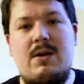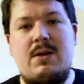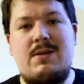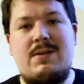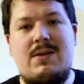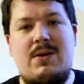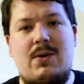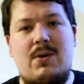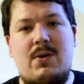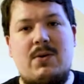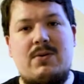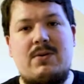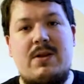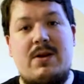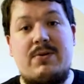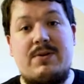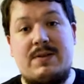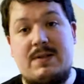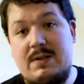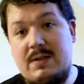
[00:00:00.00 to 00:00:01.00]
So
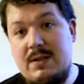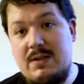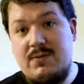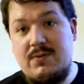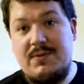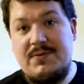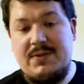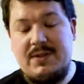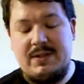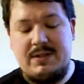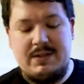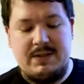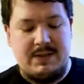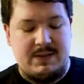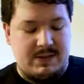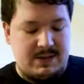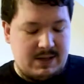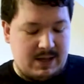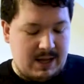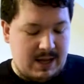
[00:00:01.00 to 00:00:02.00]
there is a need for
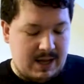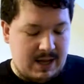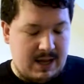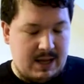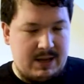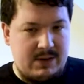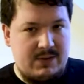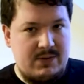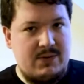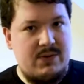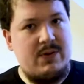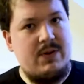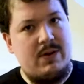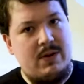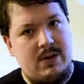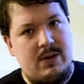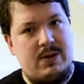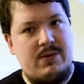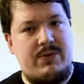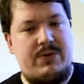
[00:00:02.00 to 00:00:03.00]
filters, and
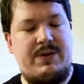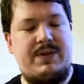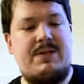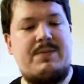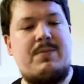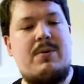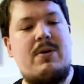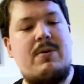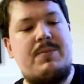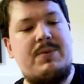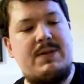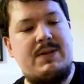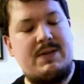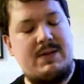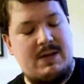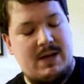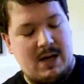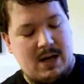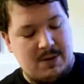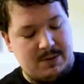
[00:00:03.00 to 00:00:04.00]
for this
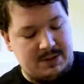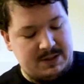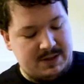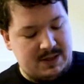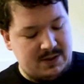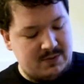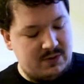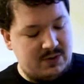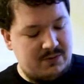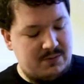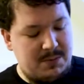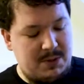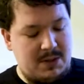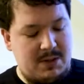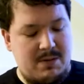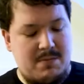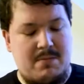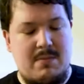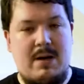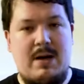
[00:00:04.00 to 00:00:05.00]
purpose, I will take with
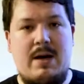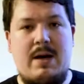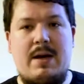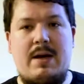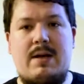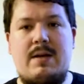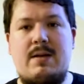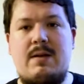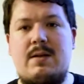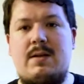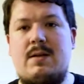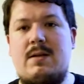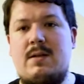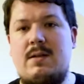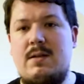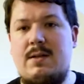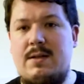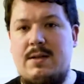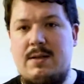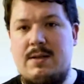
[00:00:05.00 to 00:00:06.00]
me my
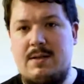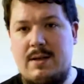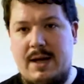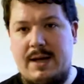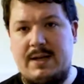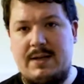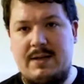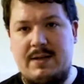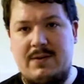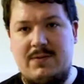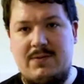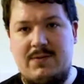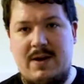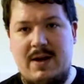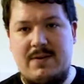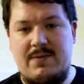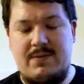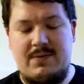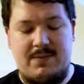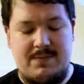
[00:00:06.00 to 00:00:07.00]
Nikon
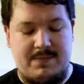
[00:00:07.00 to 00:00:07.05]
F5.